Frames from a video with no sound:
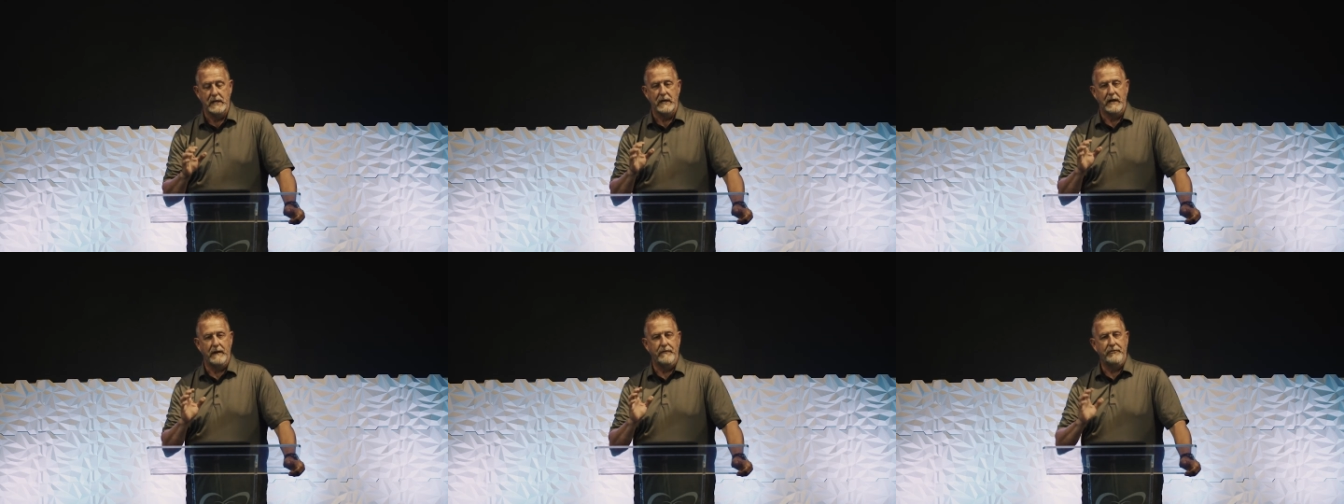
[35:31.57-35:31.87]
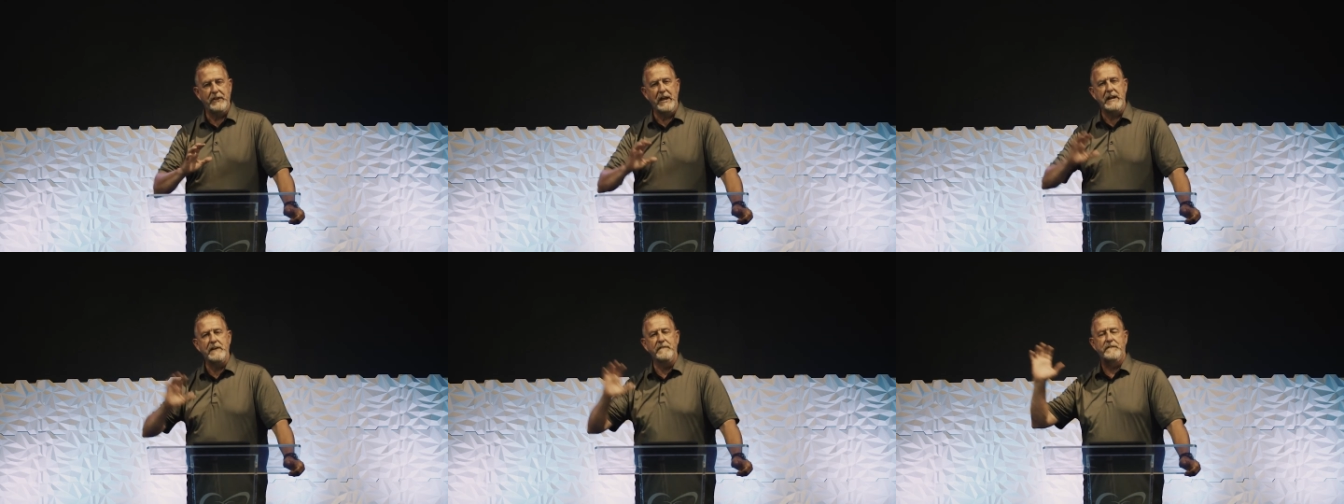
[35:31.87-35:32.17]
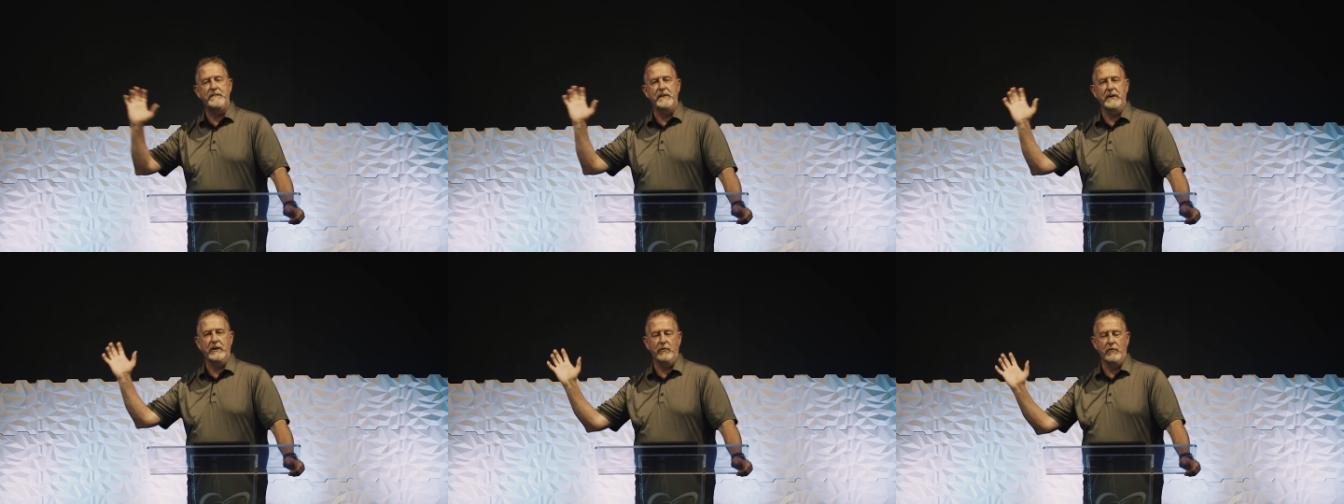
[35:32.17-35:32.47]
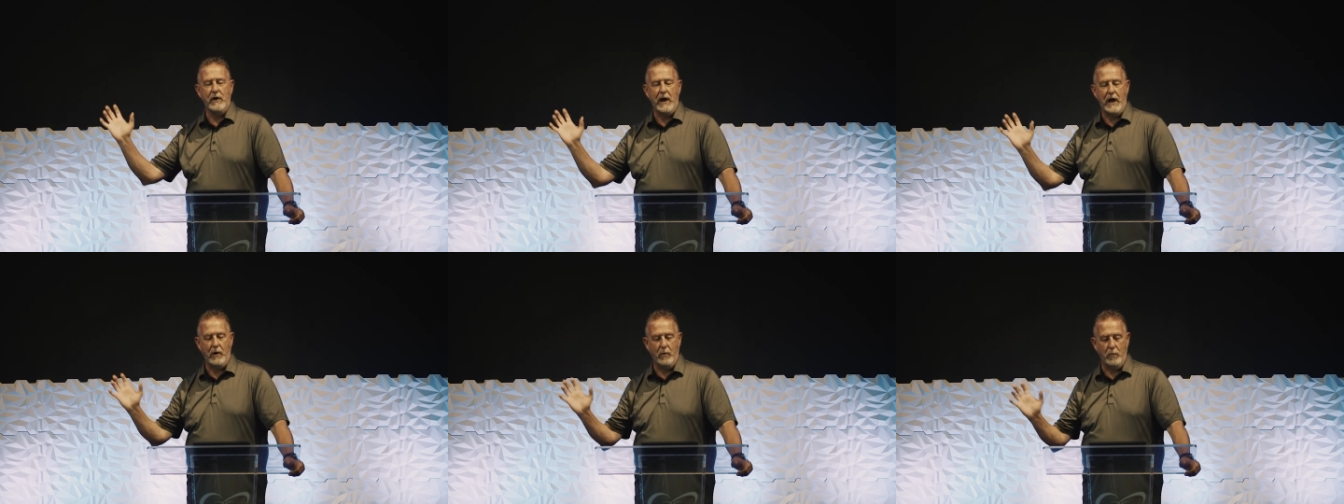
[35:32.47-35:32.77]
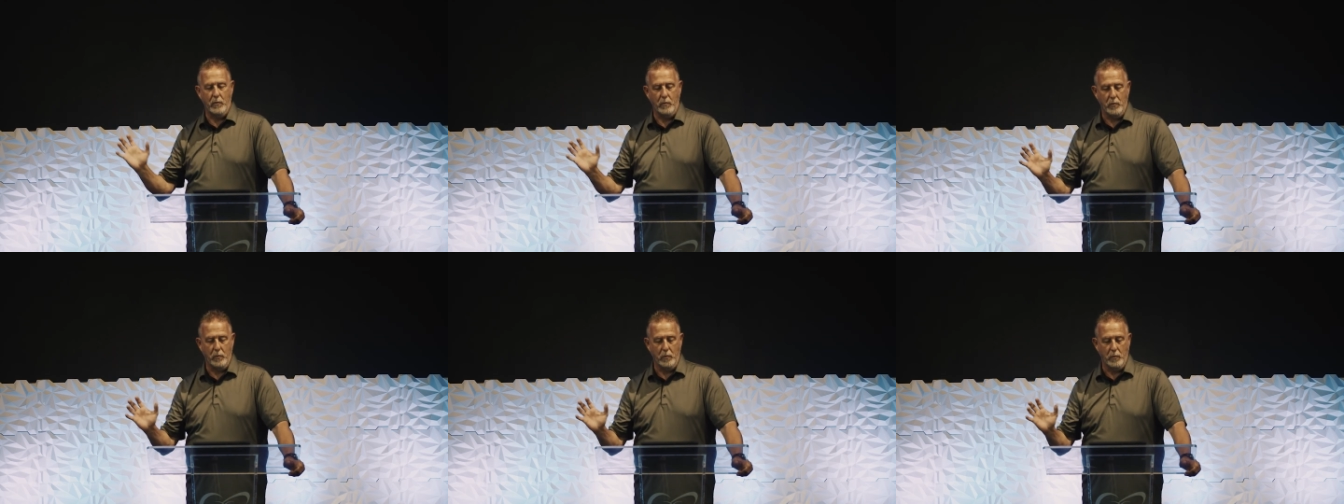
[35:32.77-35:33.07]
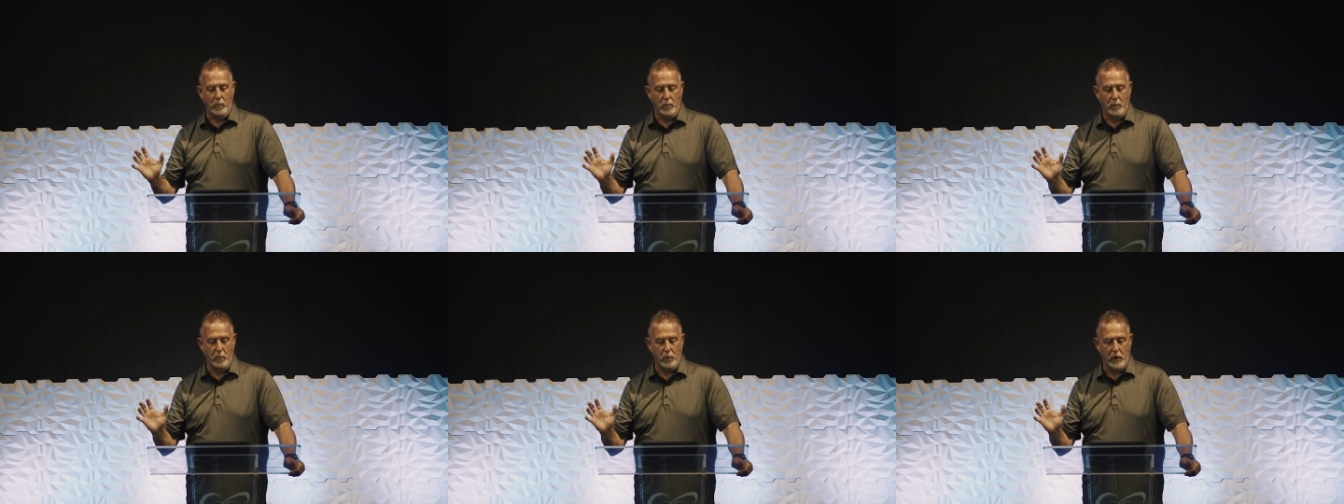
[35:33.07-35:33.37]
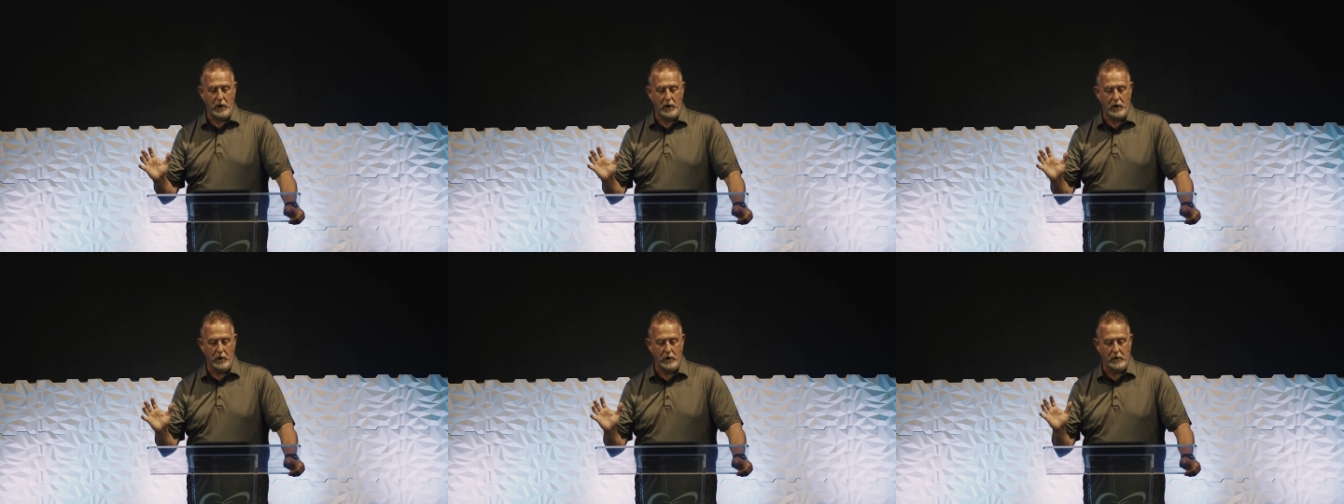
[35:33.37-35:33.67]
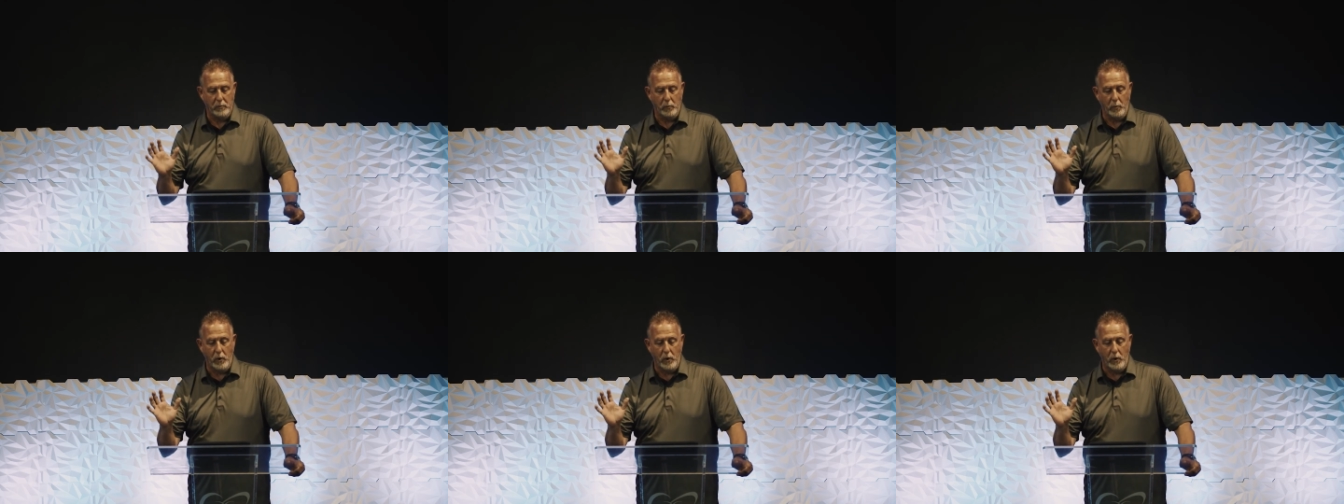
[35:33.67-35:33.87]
and then figure out where and